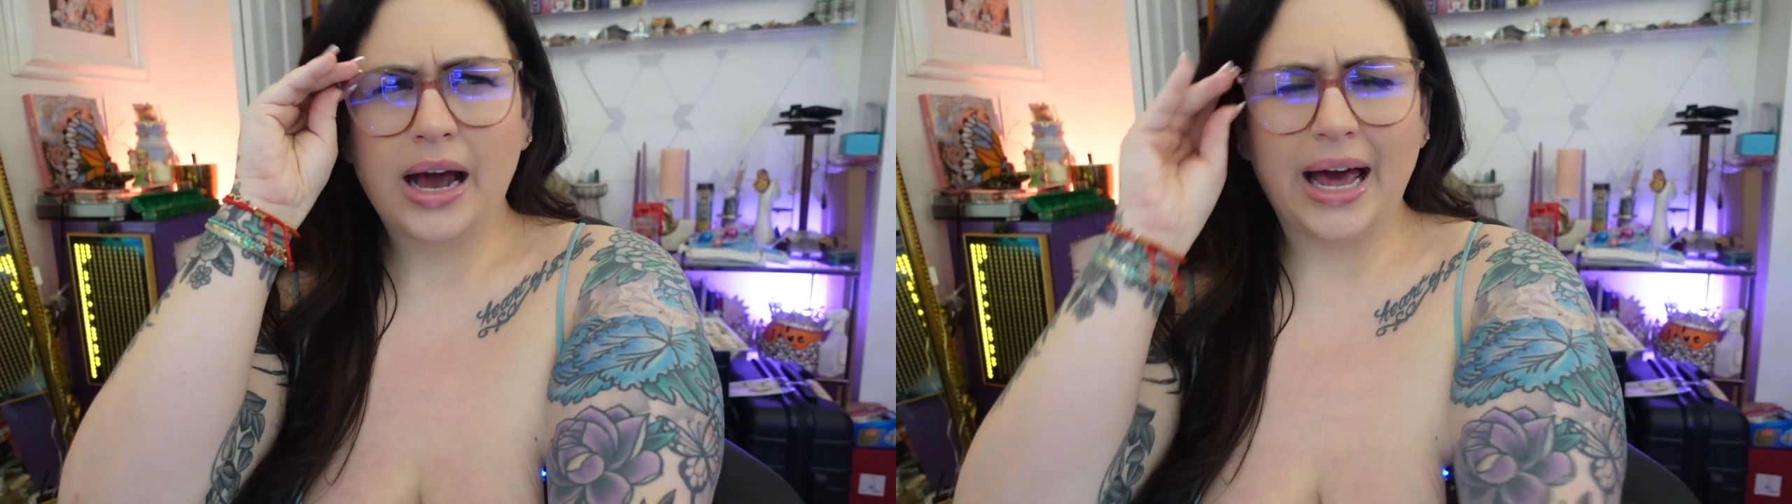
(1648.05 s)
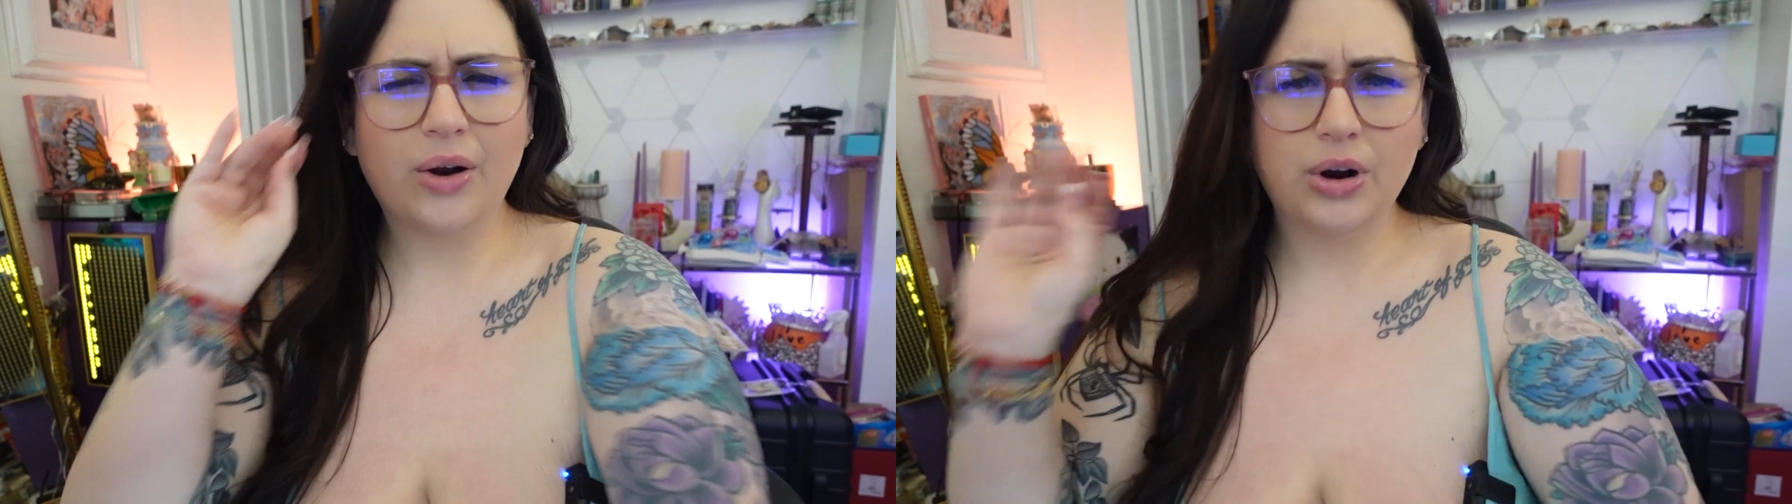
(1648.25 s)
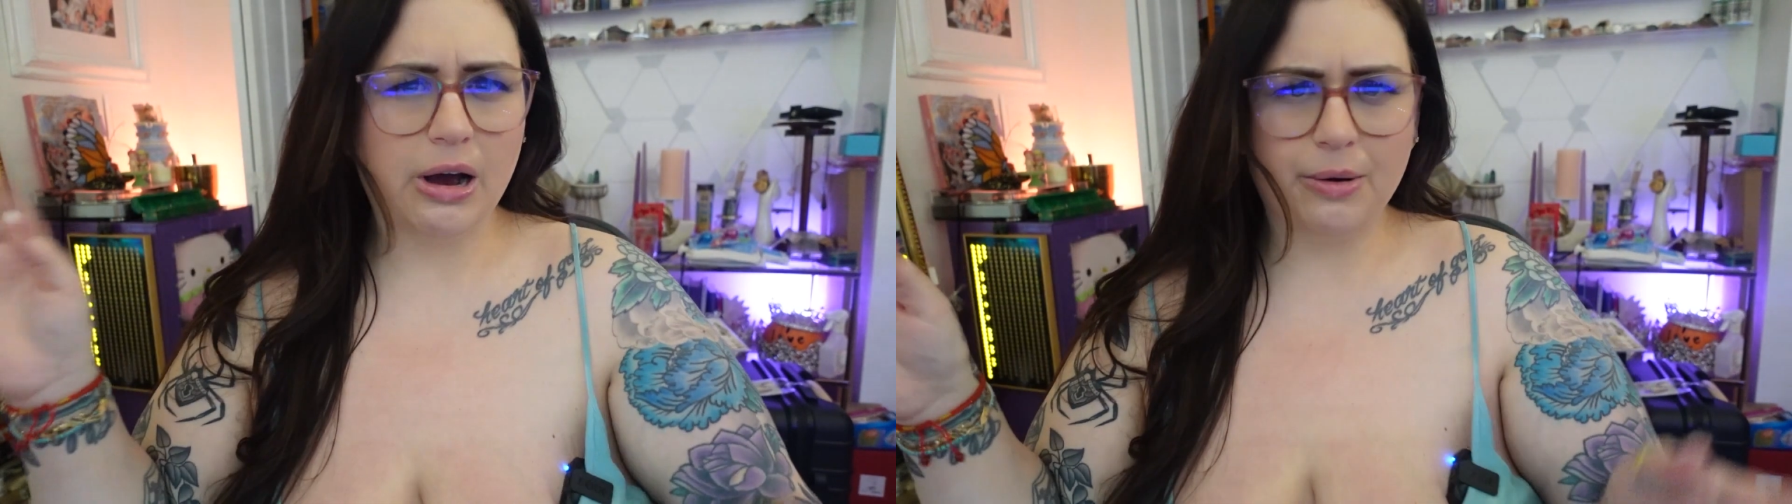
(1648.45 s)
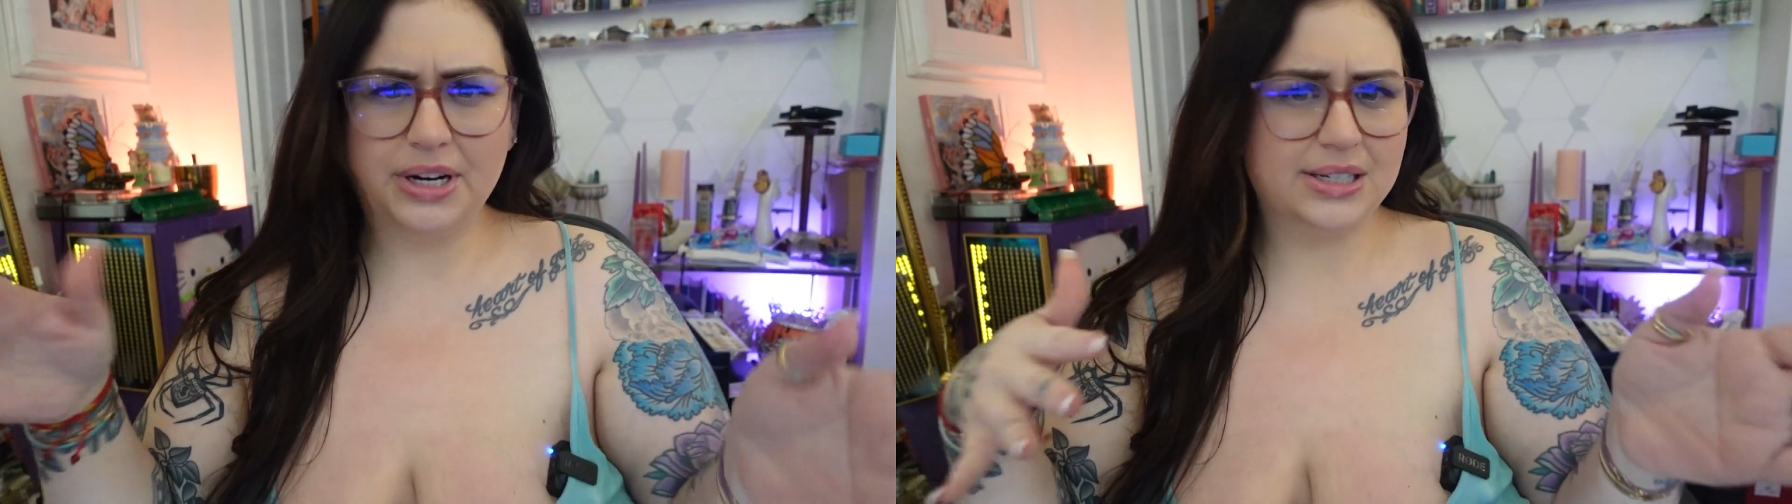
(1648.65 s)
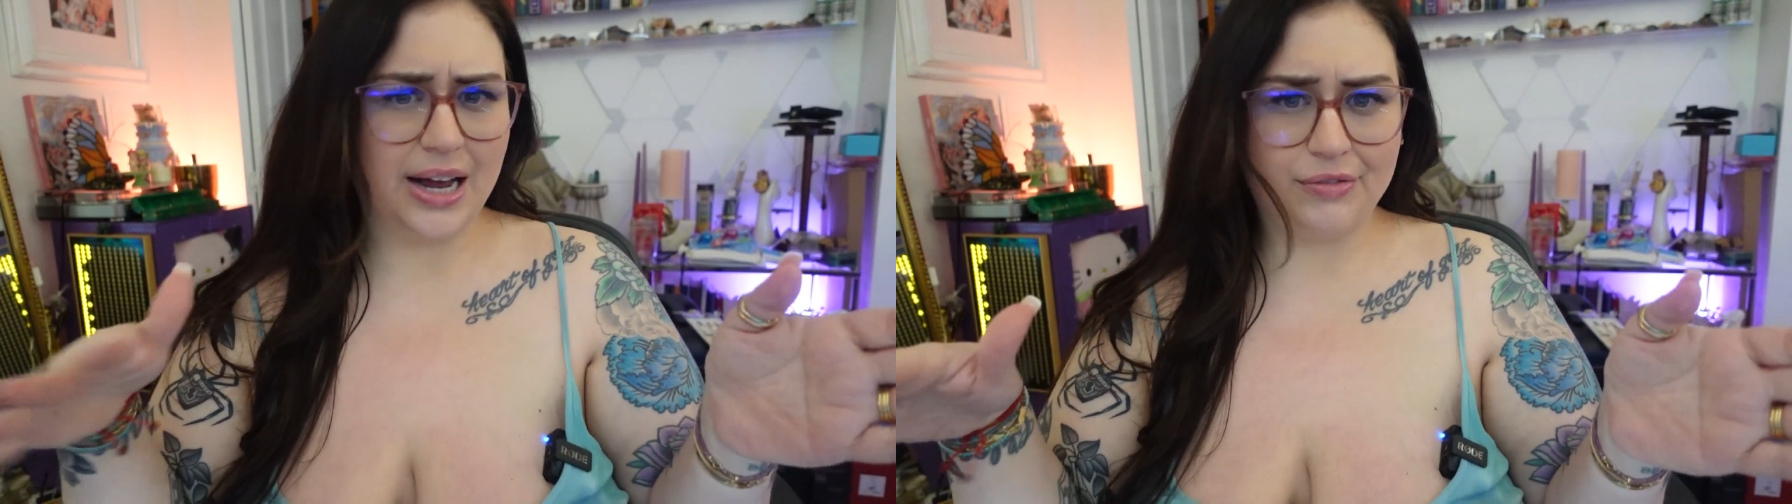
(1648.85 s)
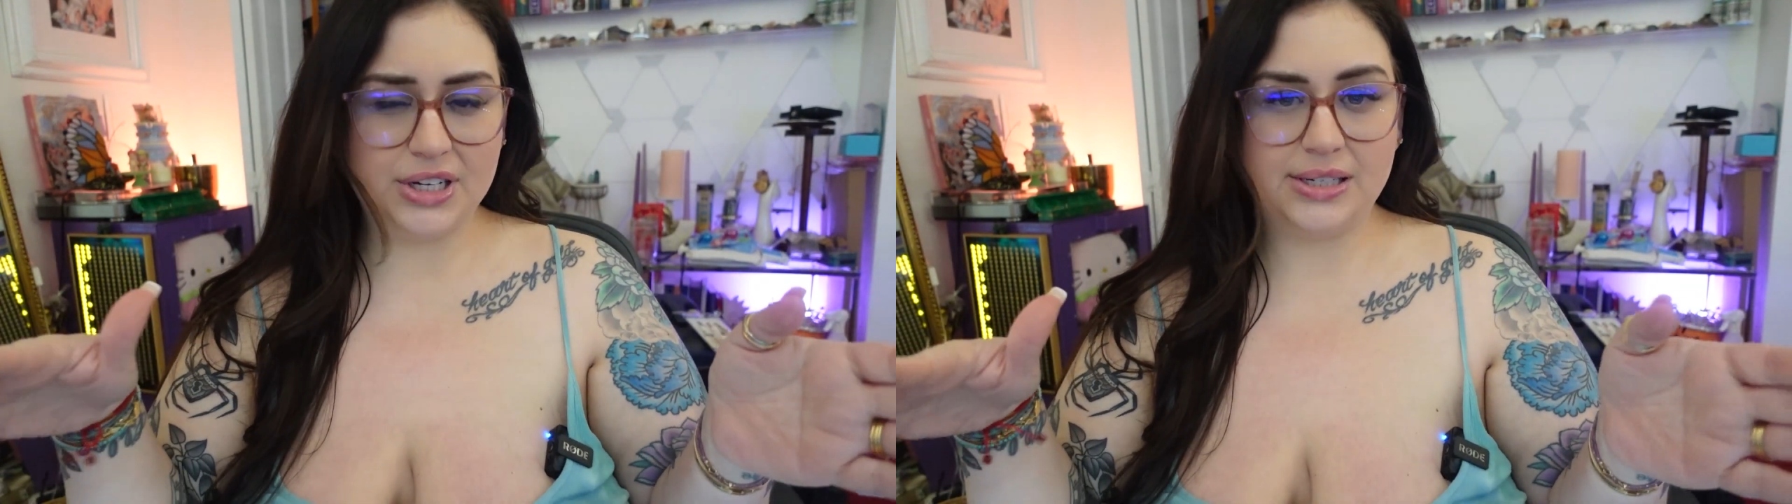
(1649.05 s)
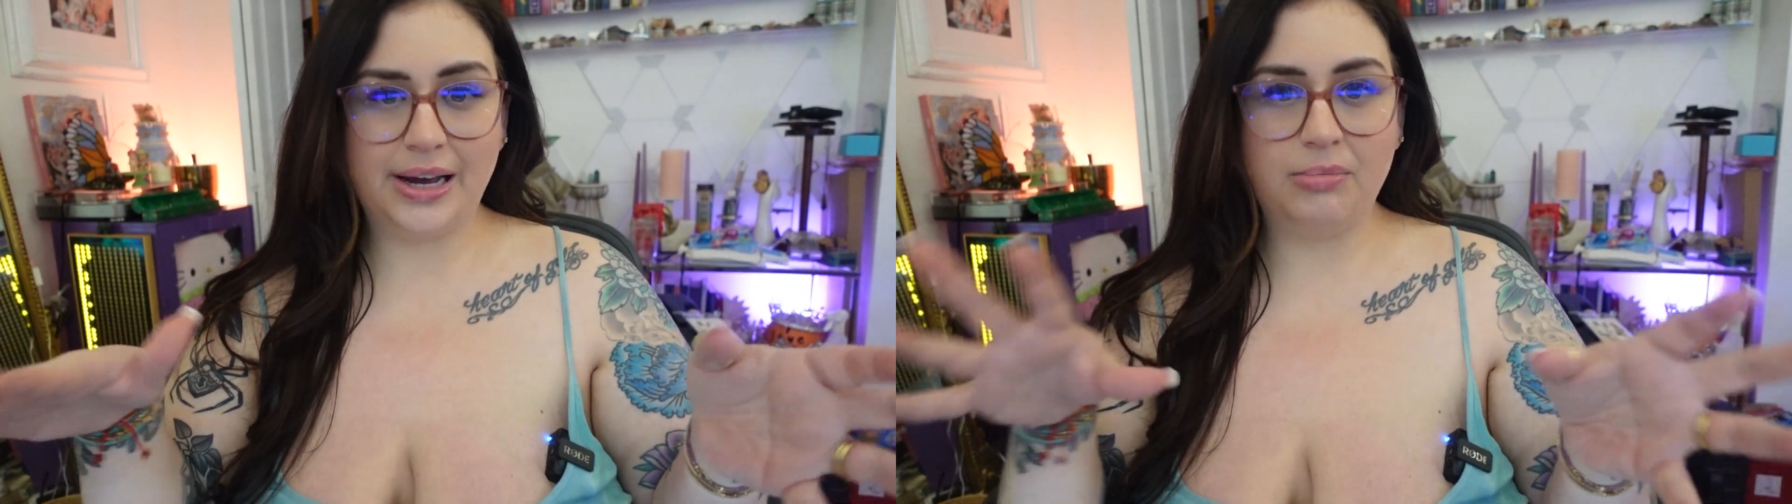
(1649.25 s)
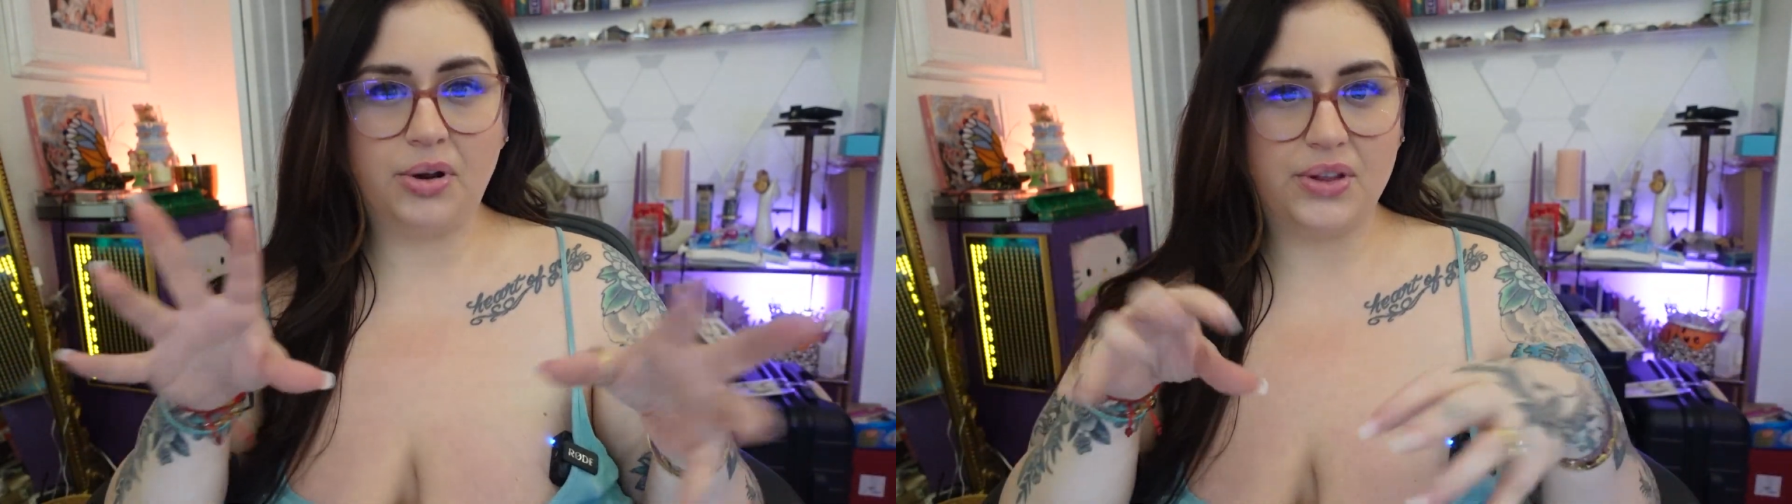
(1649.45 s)
I don't know how it is in every
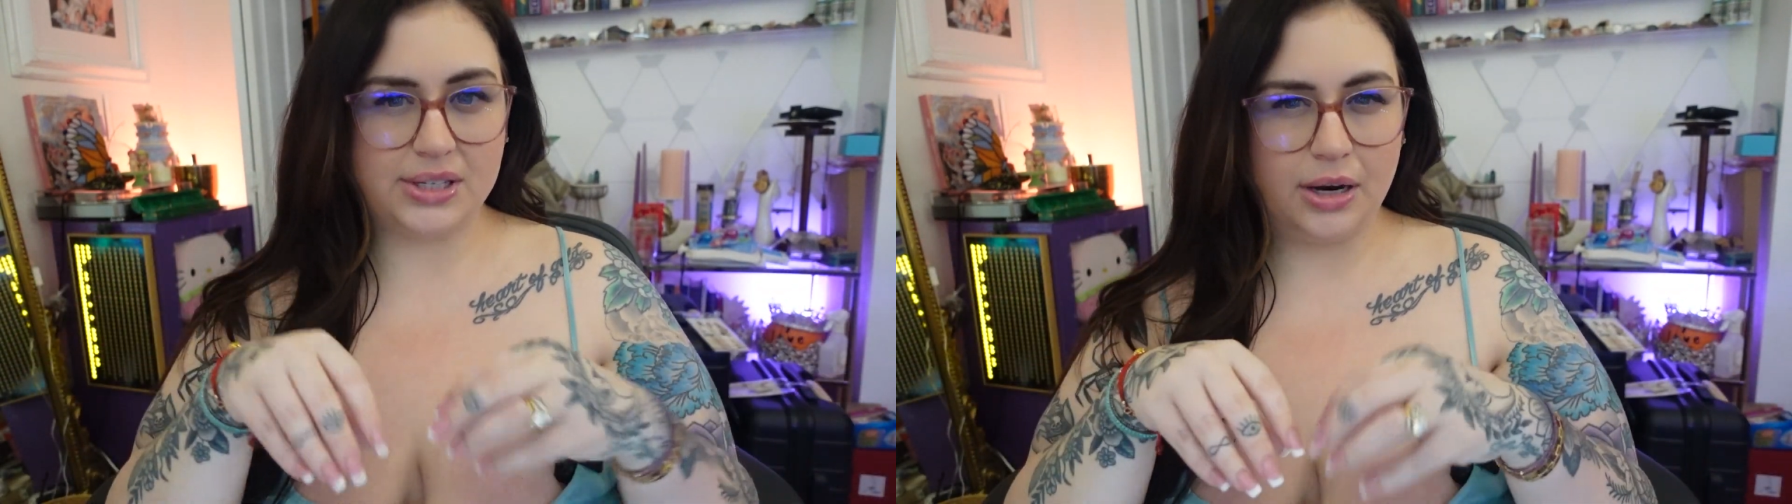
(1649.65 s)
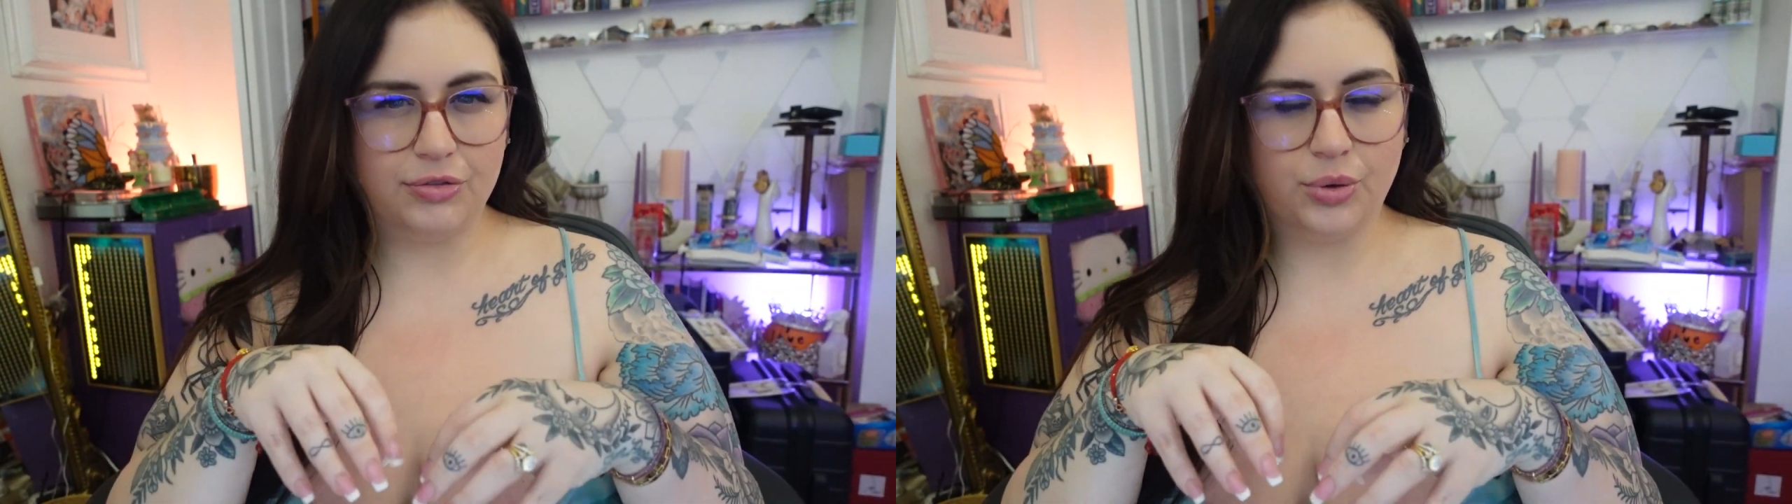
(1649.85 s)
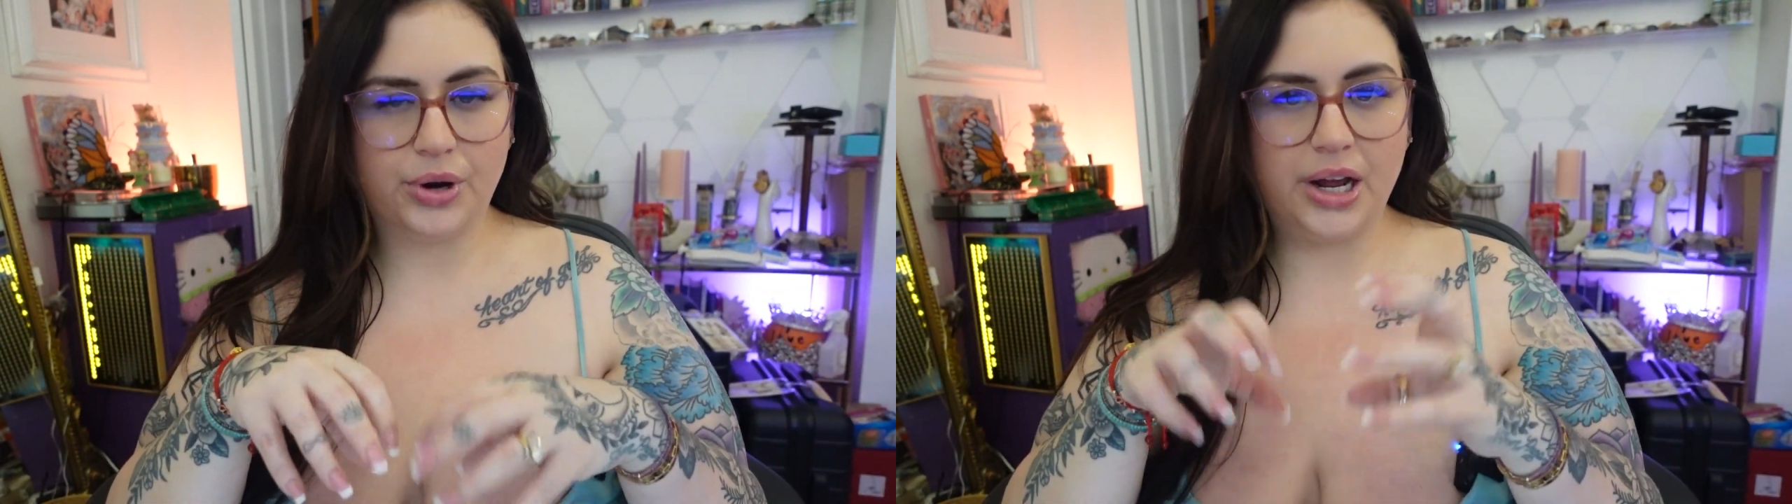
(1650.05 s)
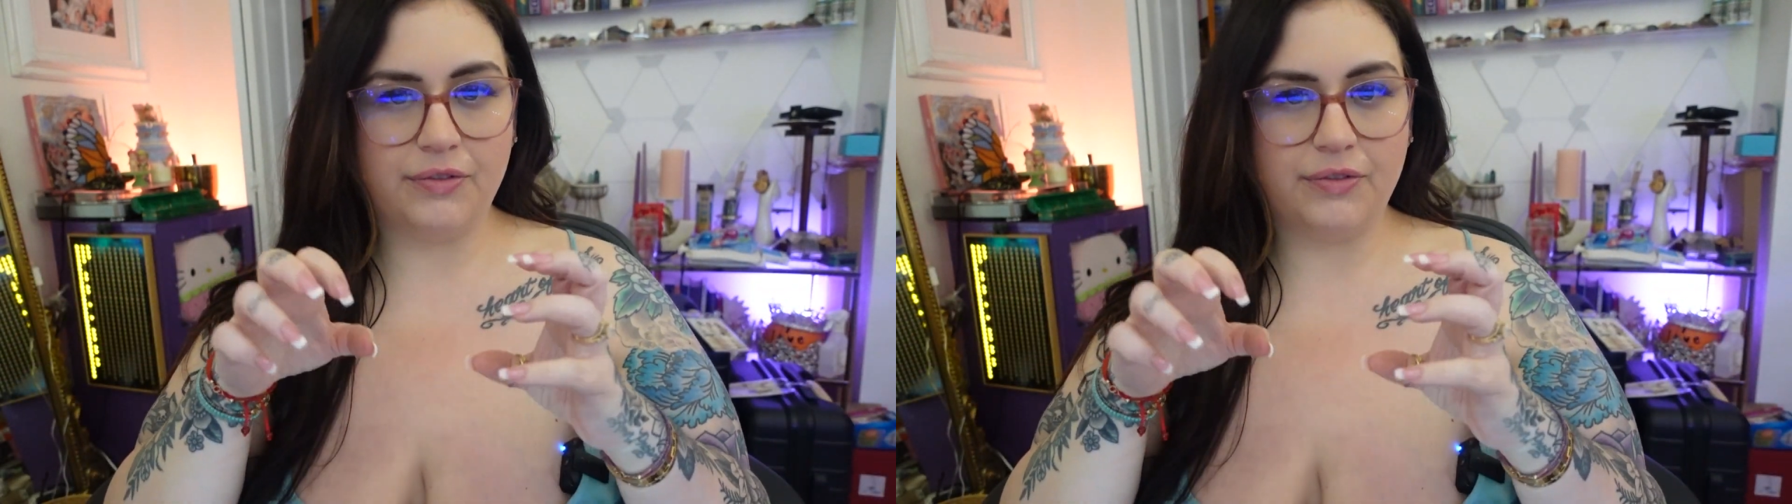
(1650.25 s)
state, but in the state of Florida,